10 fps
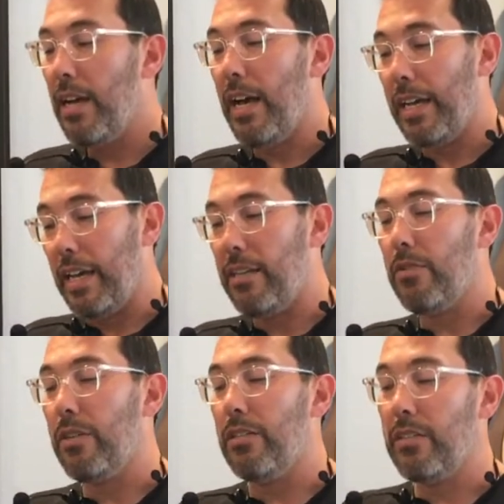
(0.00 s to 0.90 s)
Again, you
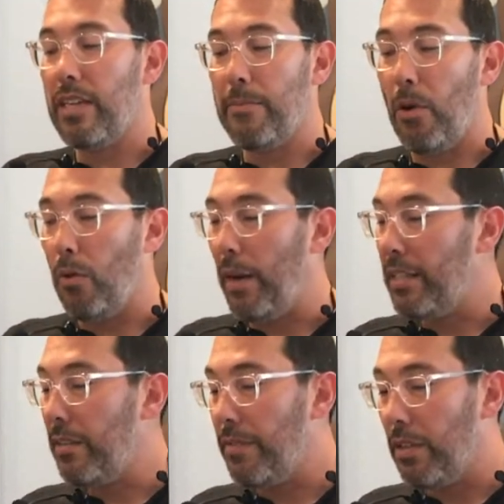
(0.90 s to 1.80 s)
can just keep all
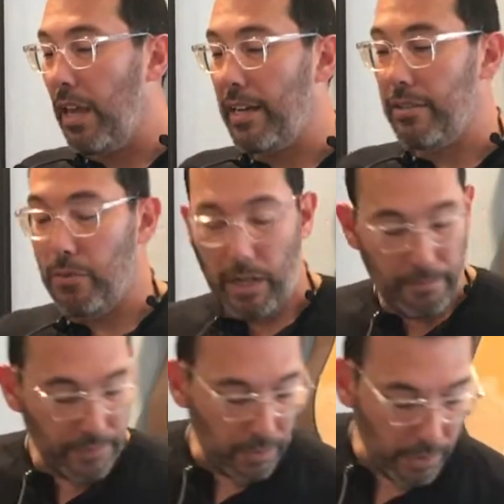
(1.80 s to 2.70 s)
rights if you'd like as
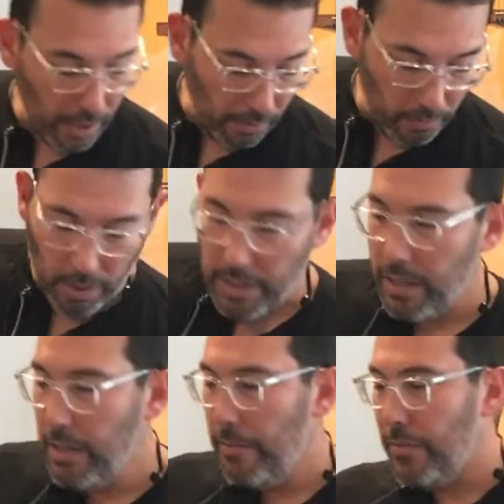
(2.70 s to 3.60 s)
well. Here we go. 1,
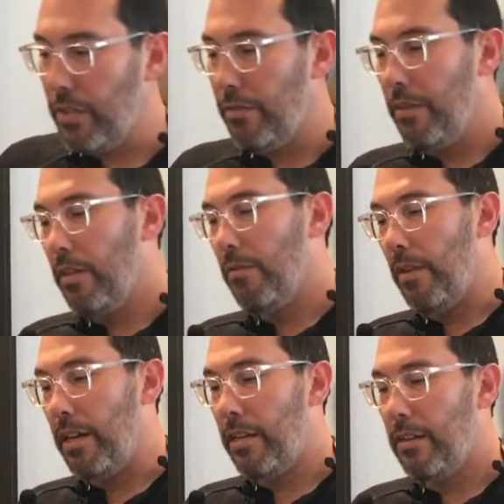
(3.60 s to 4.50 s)
2,
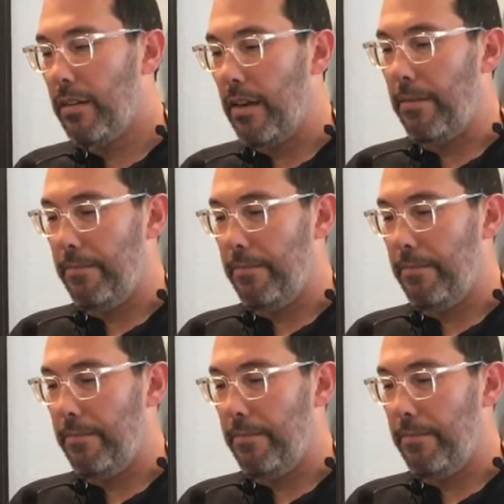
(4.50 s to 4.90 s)
ready, go.